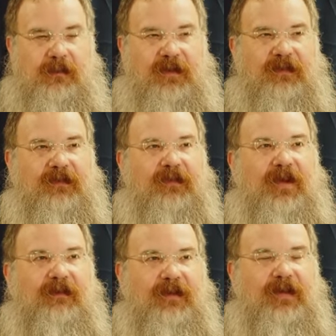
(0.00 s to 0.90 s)

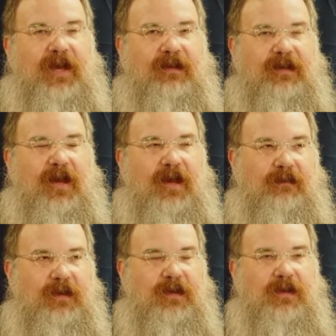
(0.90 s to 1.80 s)

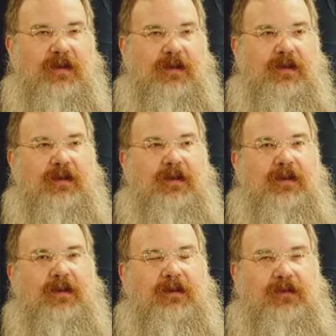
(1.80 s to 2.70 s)
mitzvahsforlevi.com
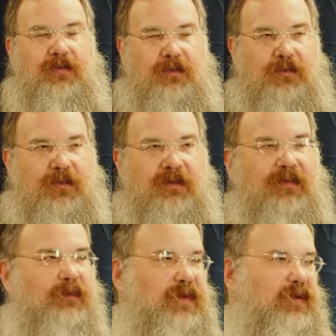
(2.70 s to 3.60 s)
to uh,
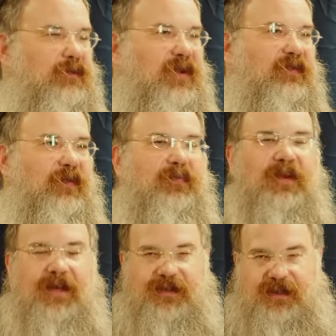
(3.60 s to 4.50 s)
submit your mitzvah
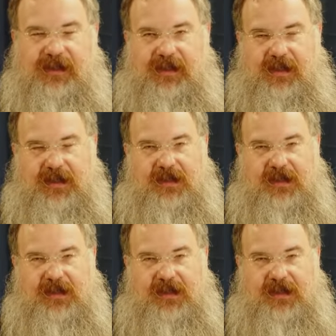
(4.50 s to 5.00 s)
pledges.